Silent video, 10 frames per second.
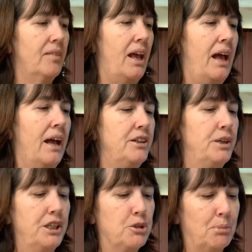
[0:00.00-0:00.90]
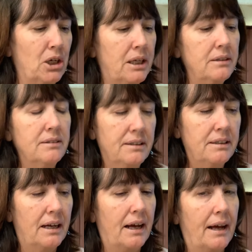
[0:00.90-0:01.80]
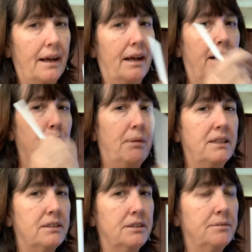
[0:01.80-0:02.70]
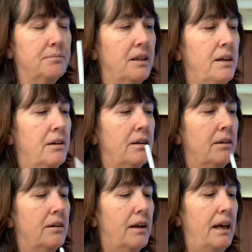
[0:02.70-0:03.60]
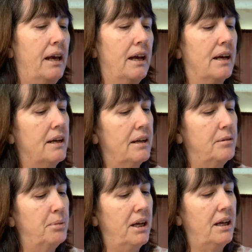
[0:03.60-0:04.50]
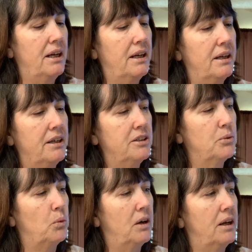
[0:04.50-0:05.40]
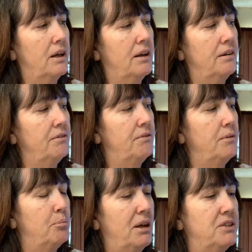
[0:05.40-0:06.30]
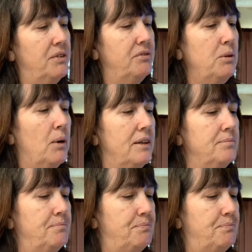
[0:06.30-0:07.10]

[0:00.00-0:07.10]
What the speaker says: And you need your book and a pencil and page 51